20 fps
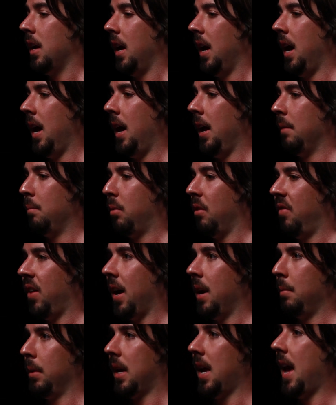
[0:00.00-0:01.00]
and
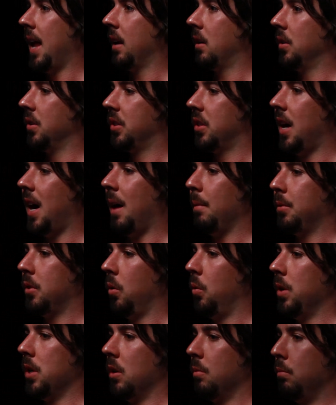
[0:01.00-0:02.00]
provide a mechanical stop. So
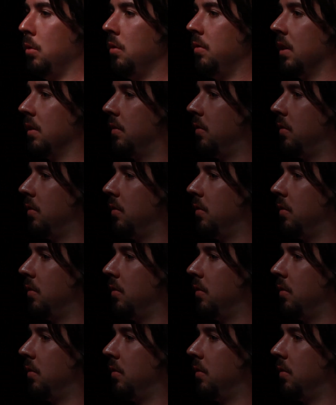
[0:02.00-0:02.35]
when you're moving